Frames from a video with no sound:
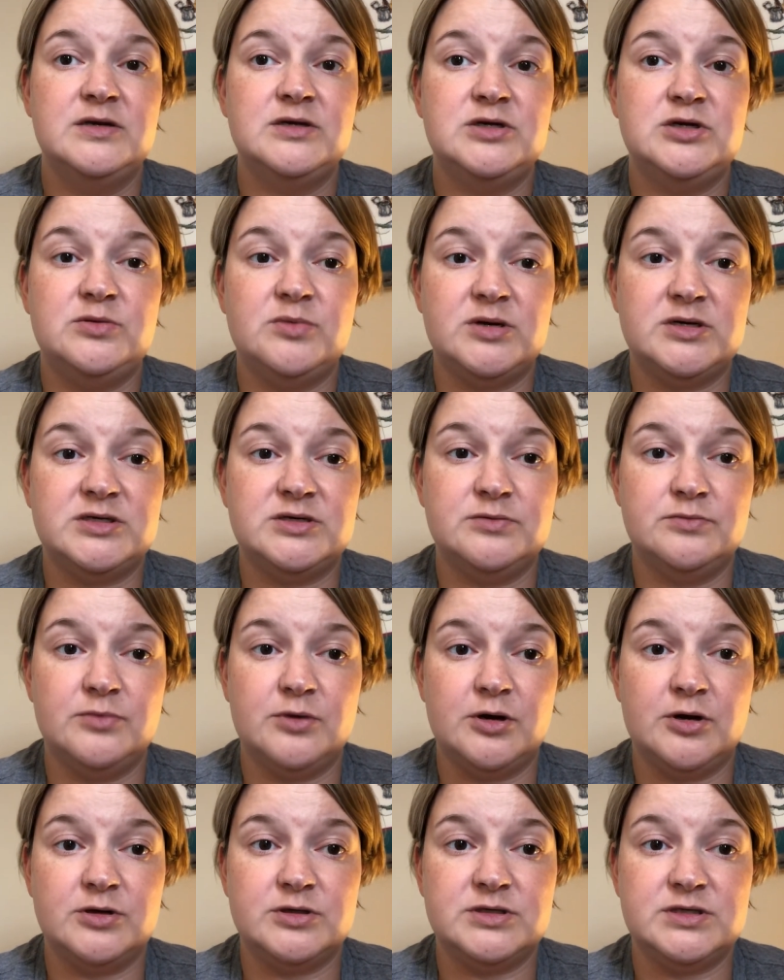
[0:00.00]
too much in
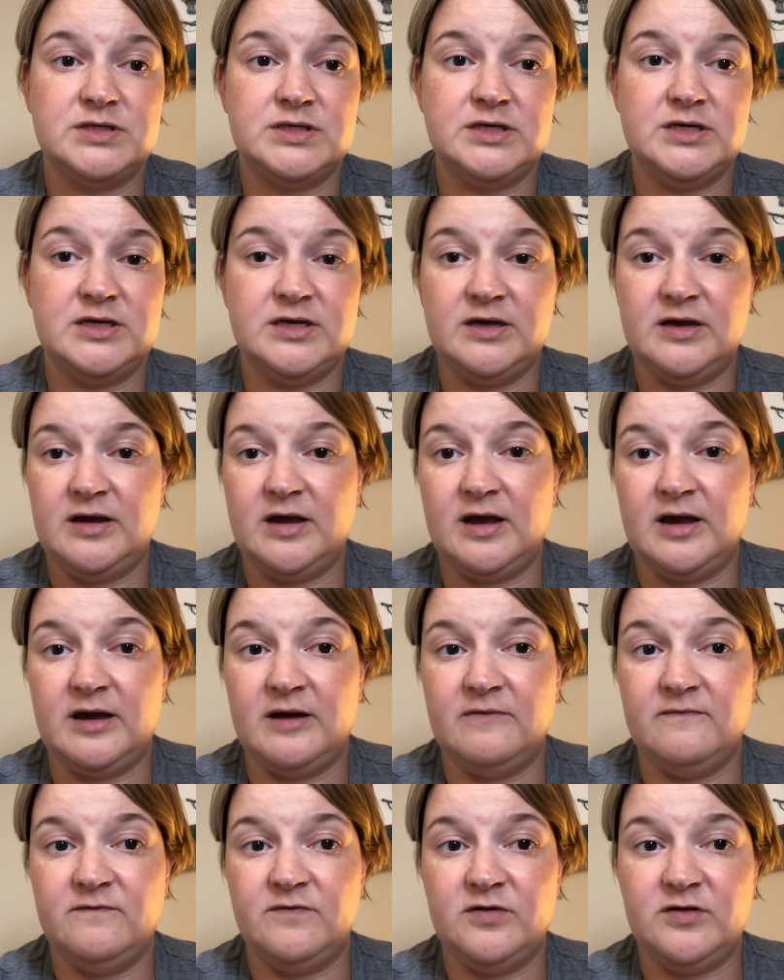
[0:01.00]
regards to the
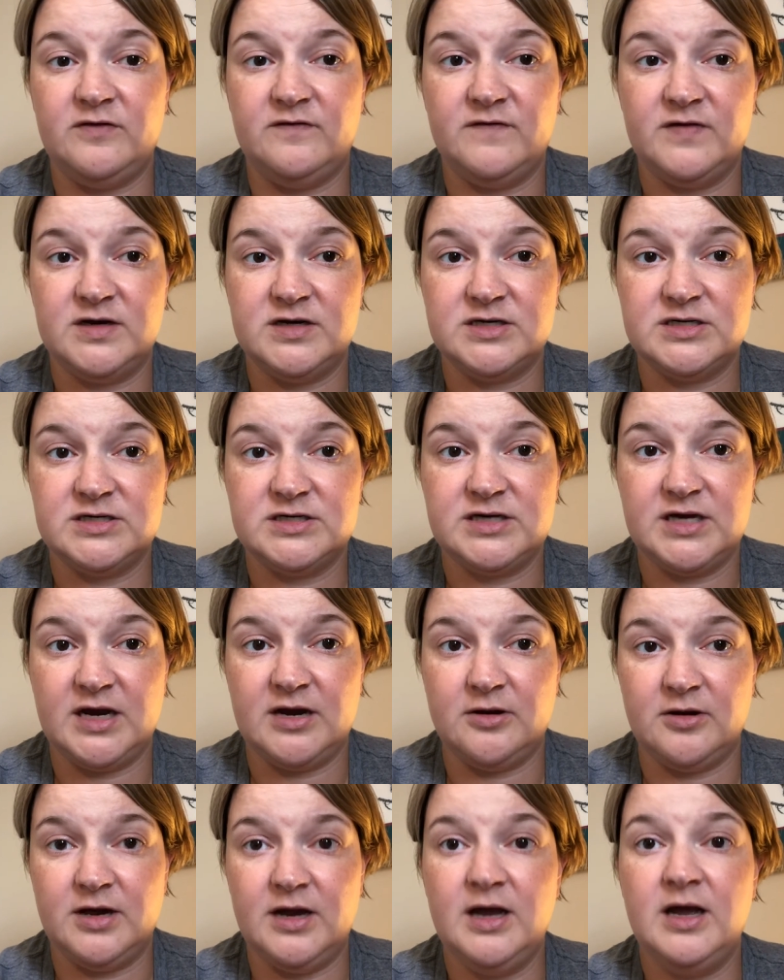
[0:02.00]
fully finished
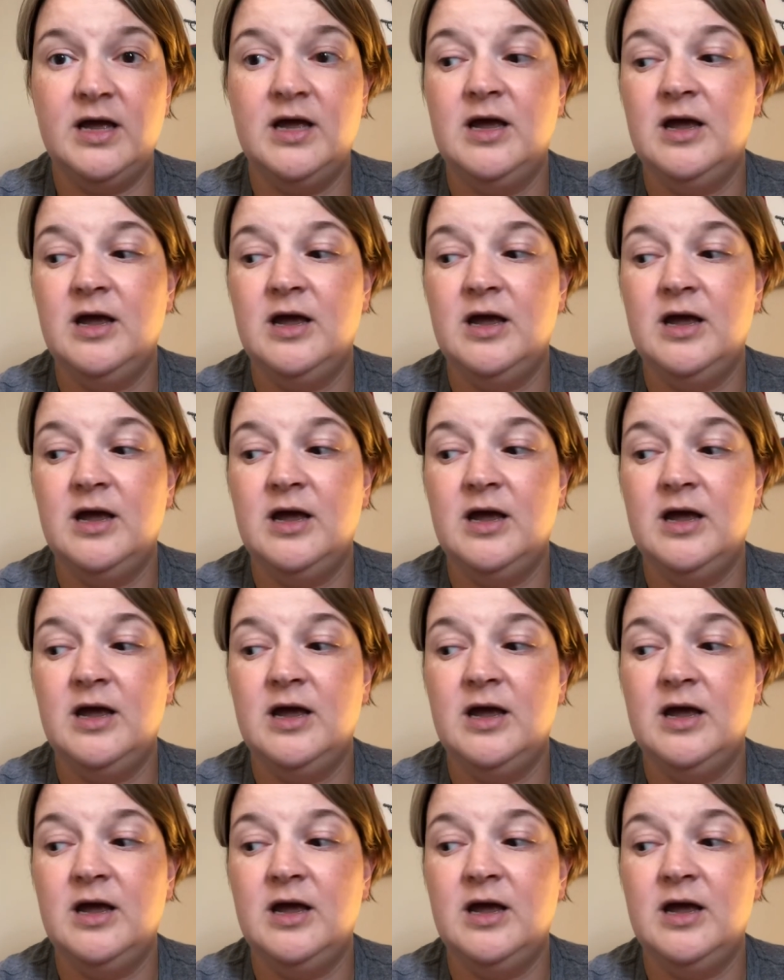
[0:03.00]
area.